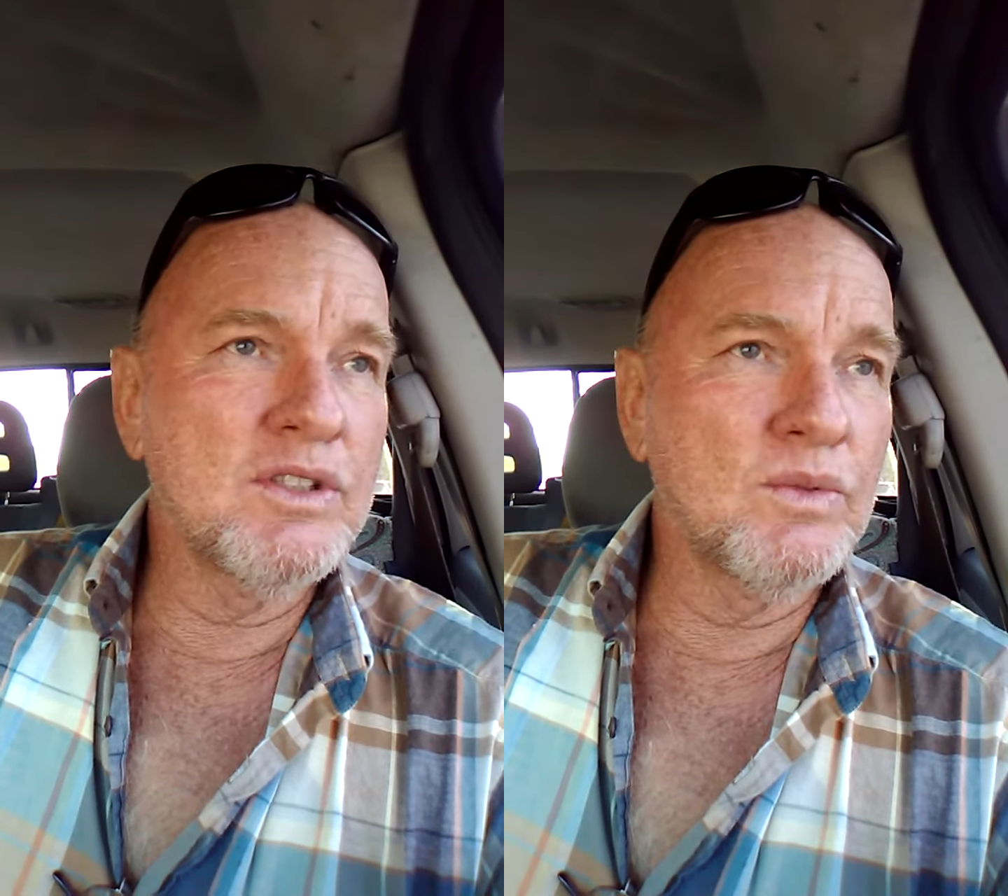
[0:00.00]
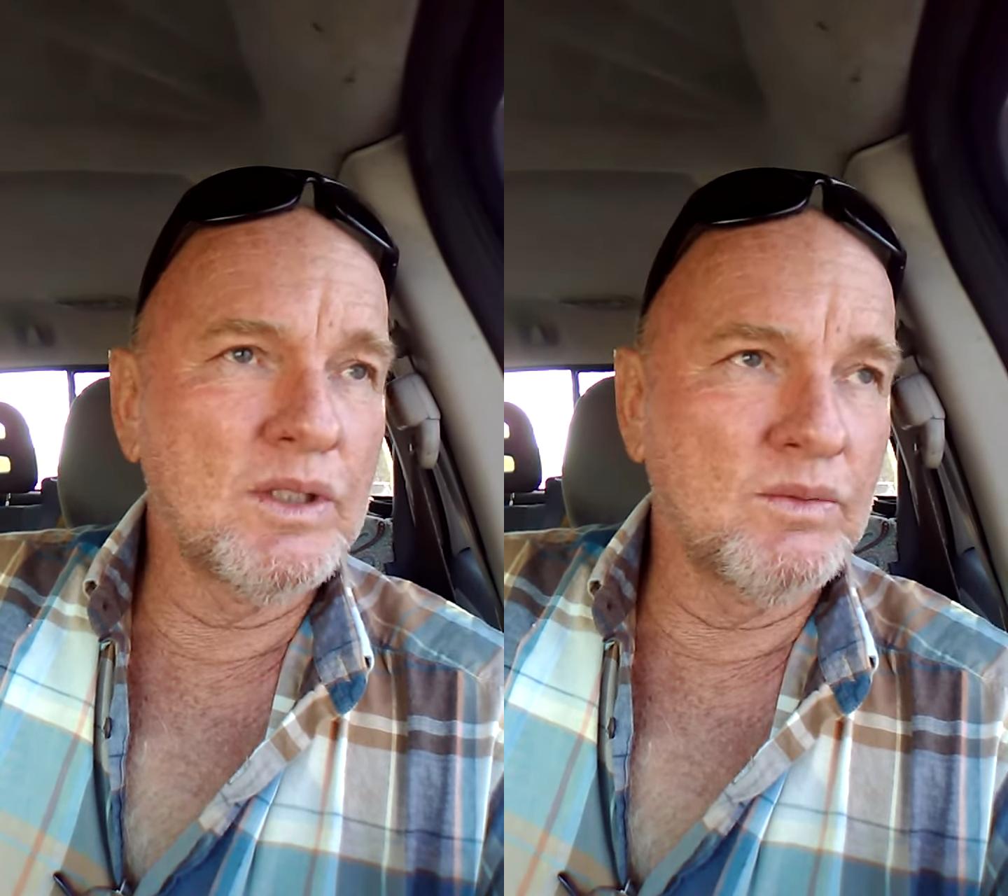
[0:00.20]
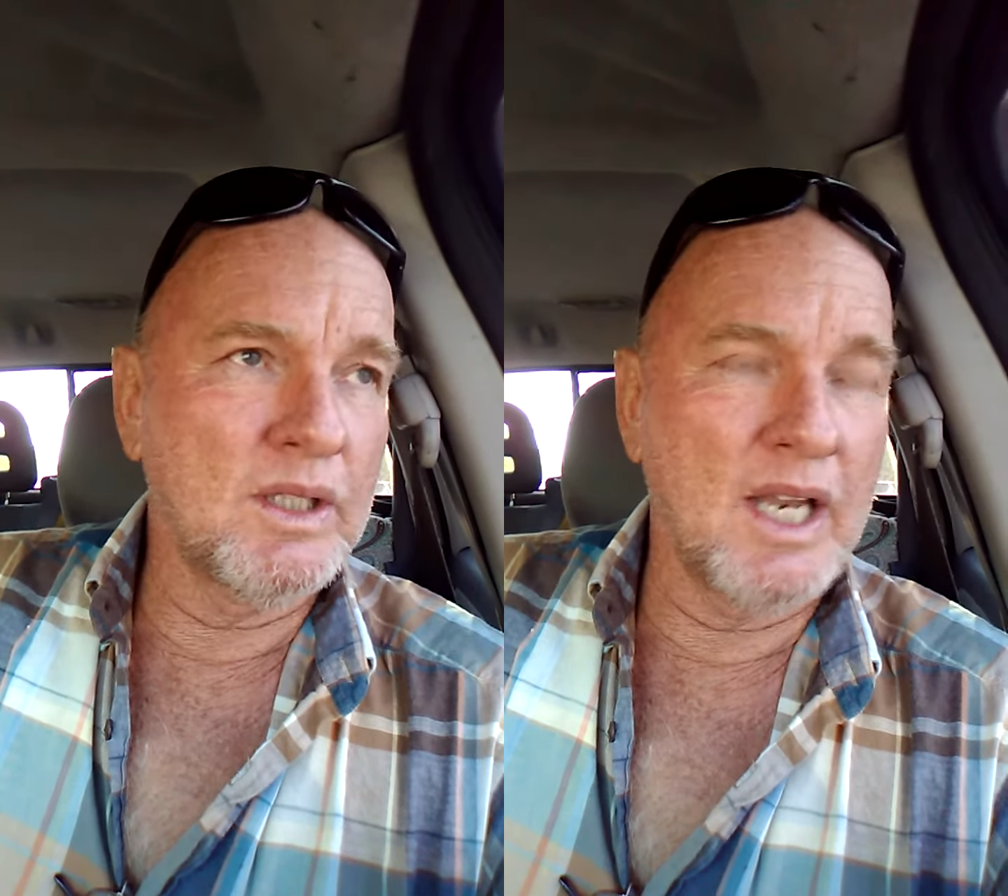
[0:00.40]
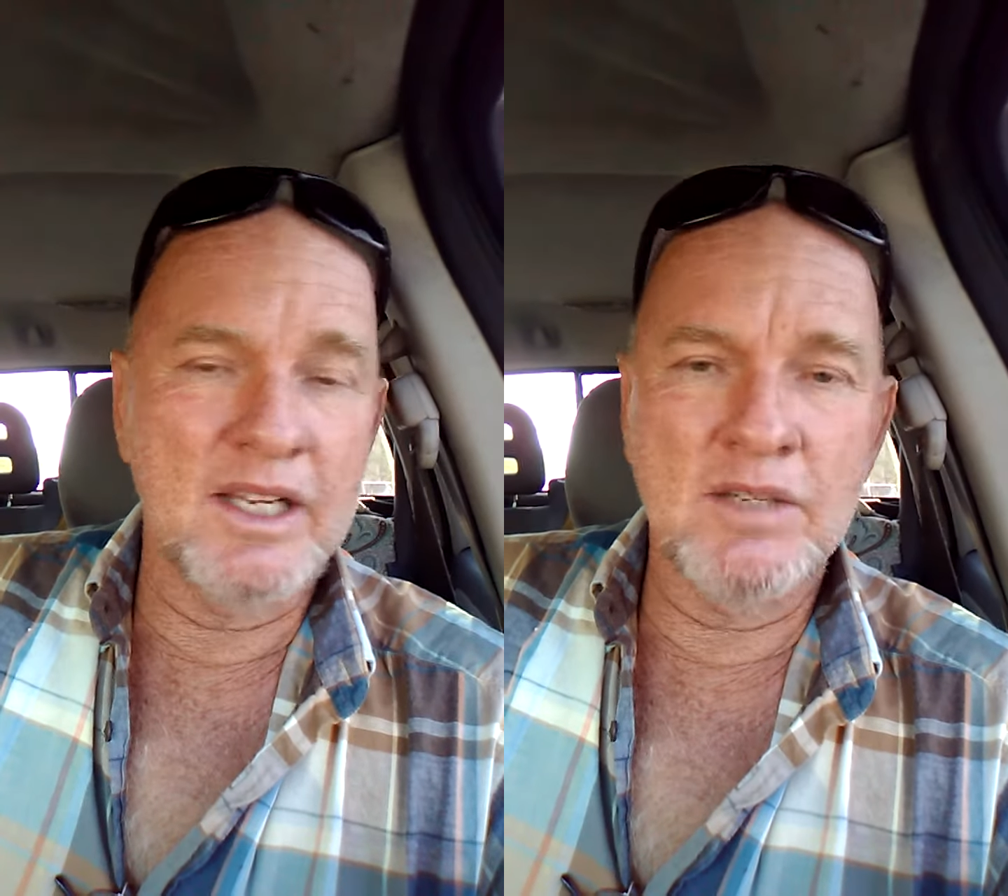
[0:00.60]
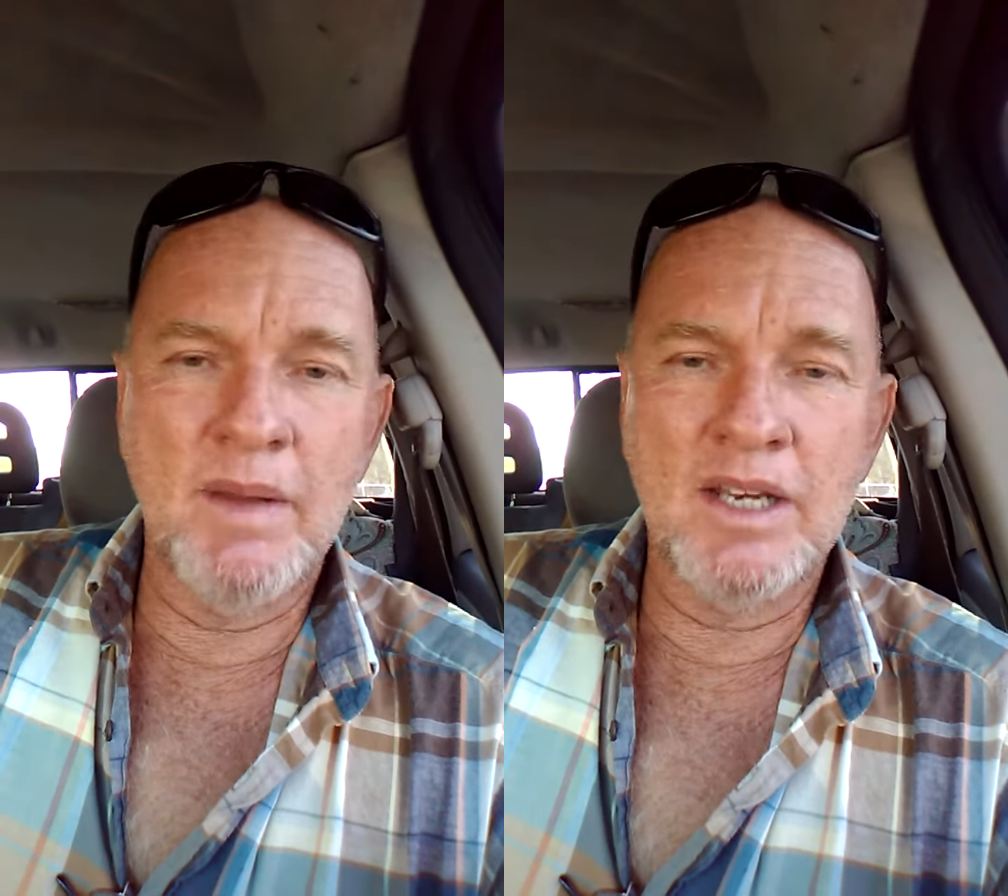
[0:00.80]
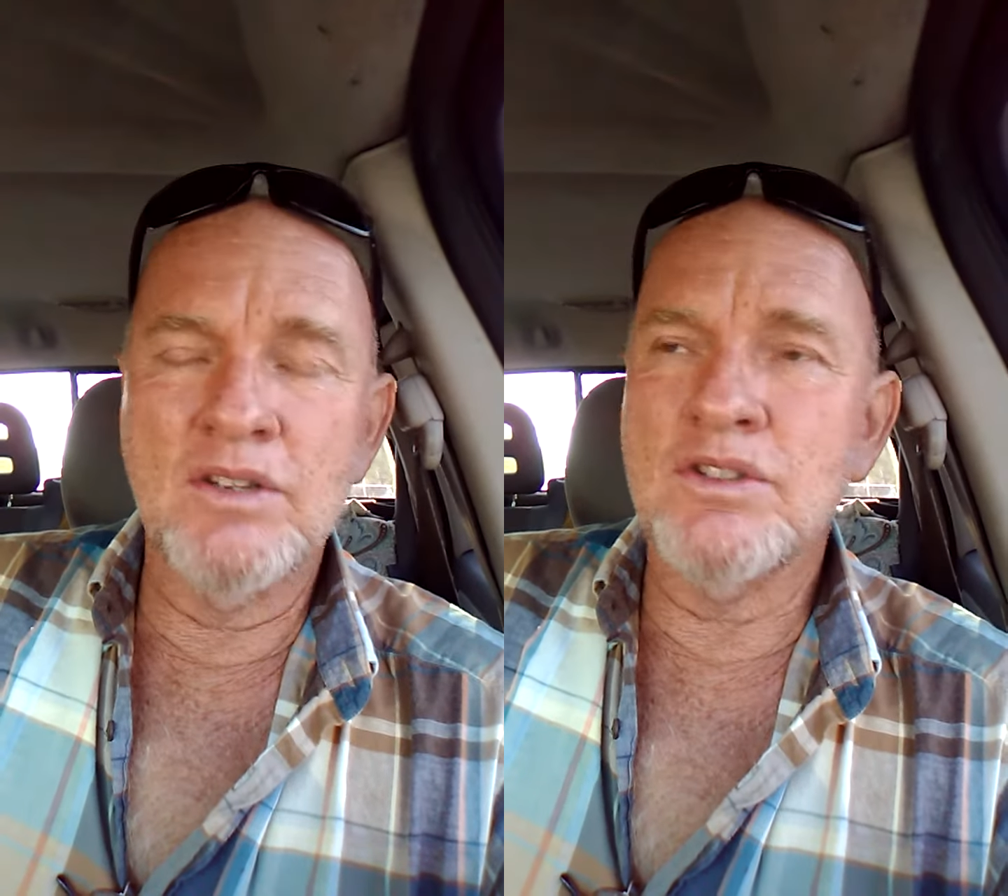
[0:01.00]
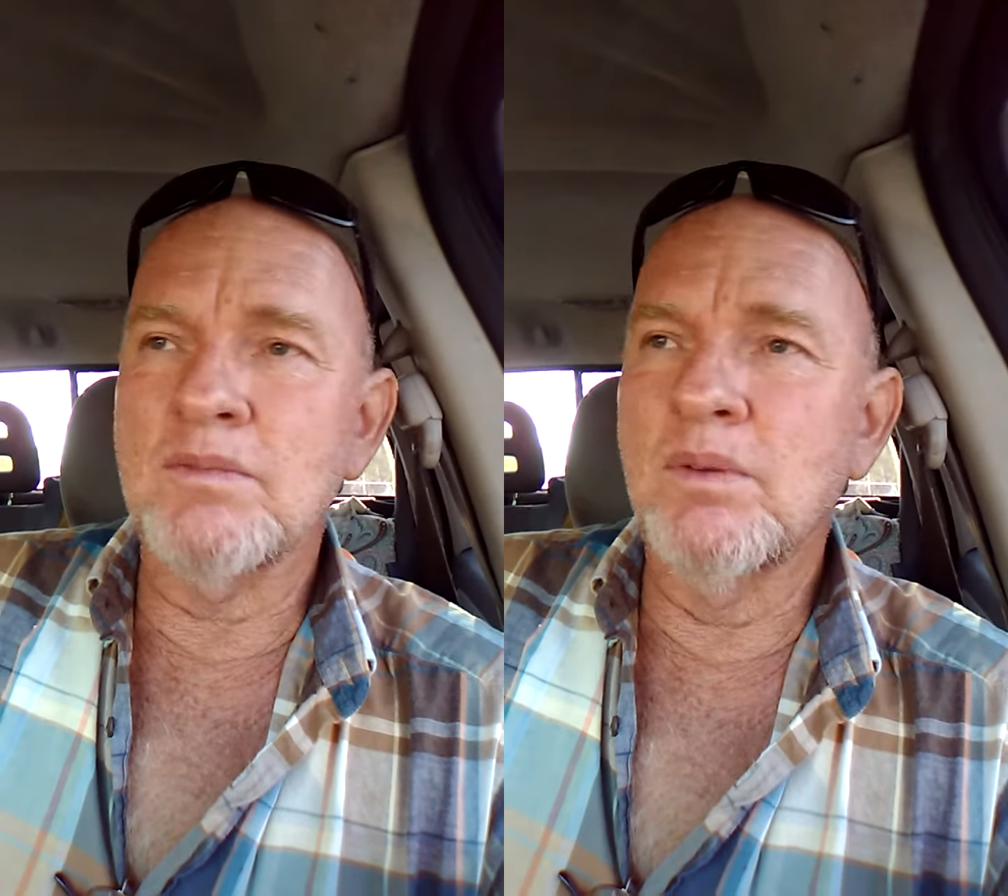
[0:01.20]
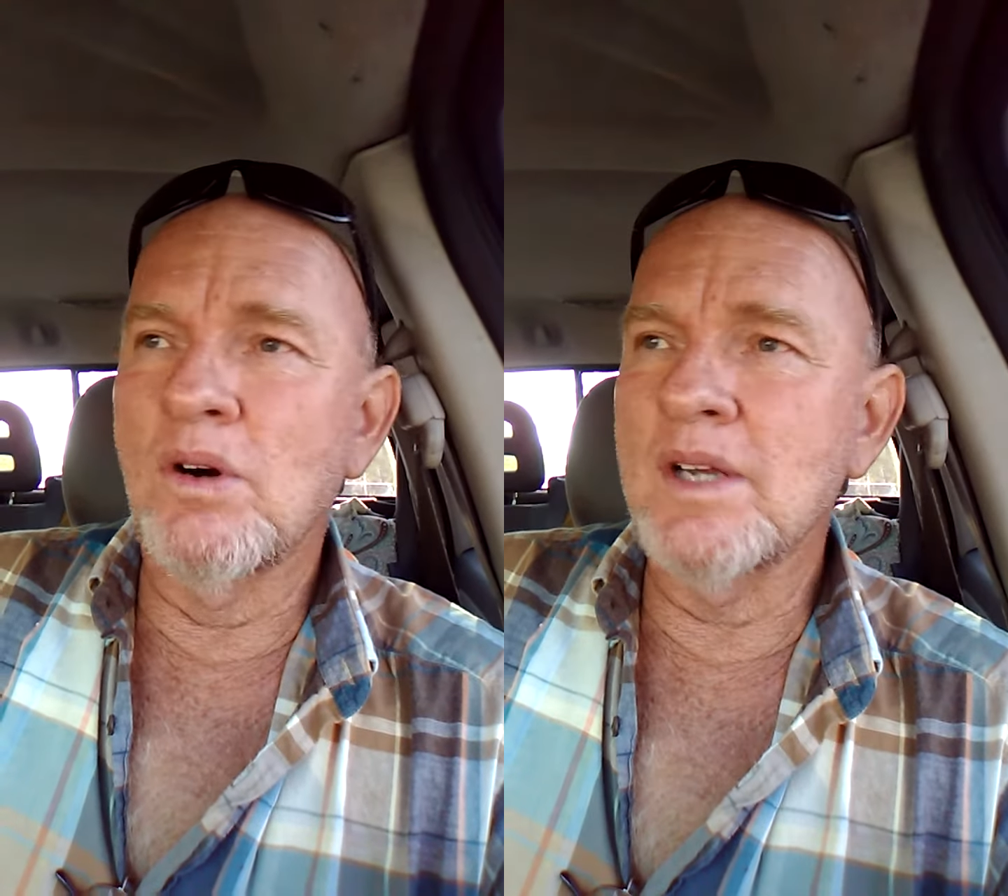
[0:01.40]
you will, well, I expect your
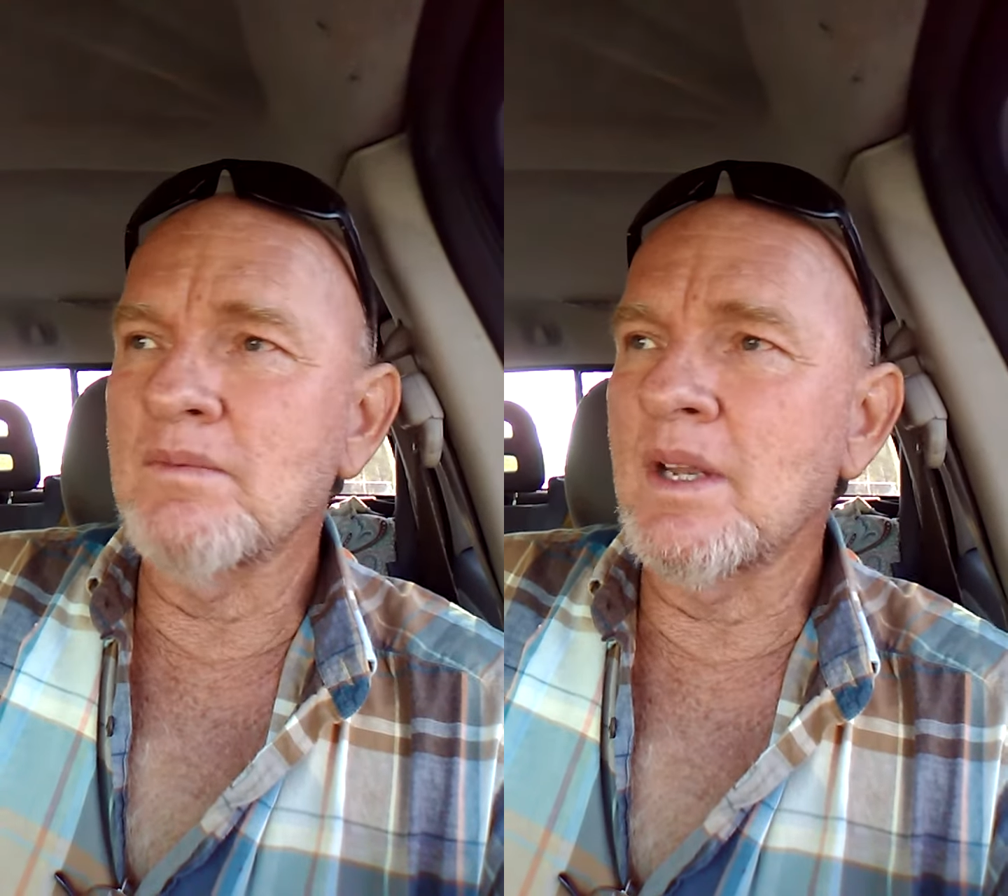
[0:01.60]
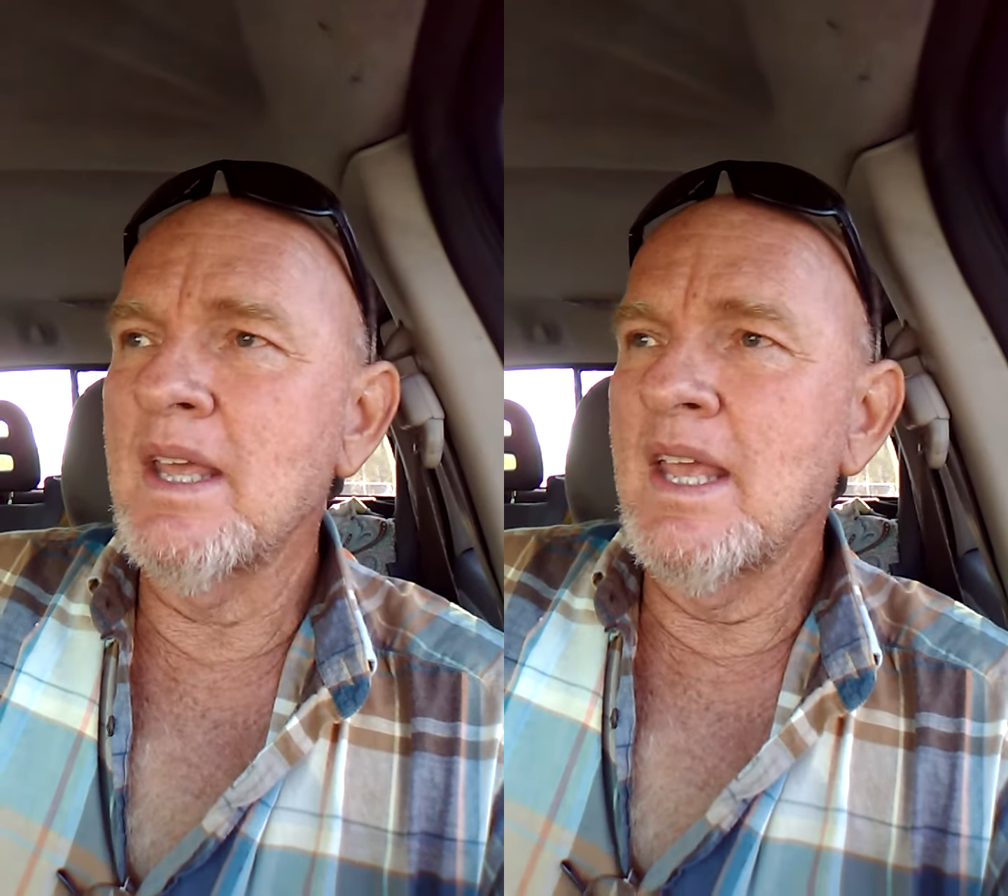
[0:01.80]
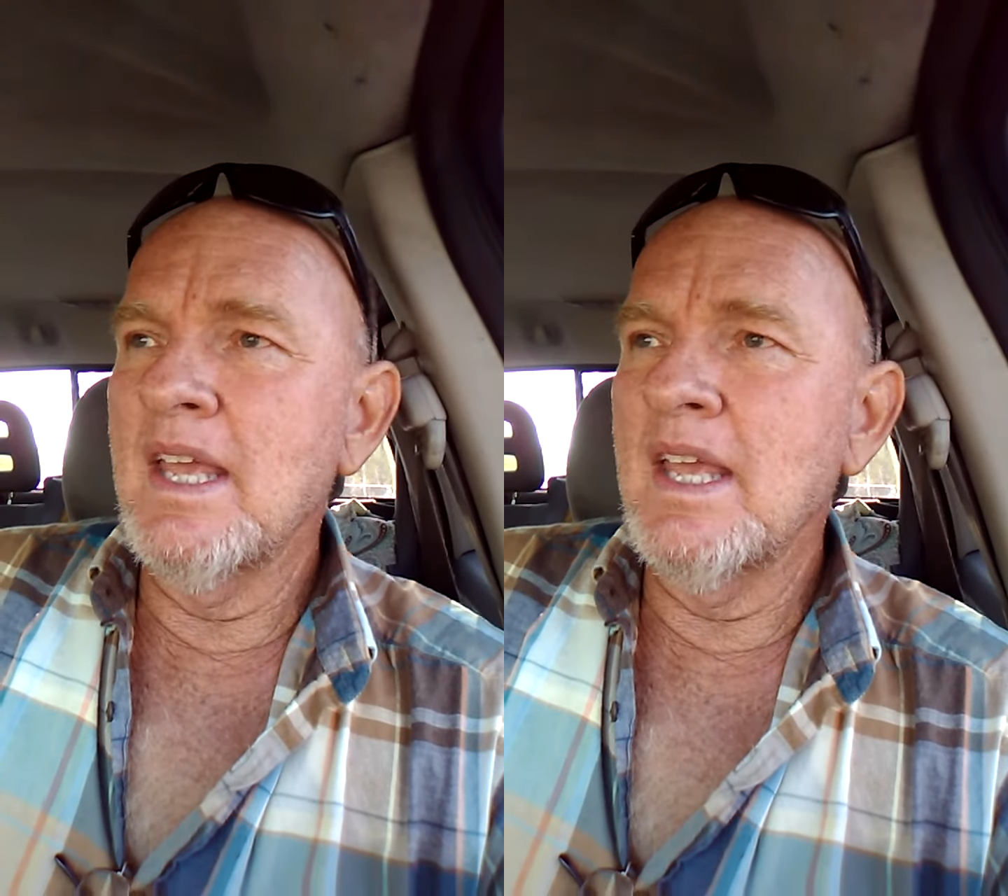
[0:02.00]
support, and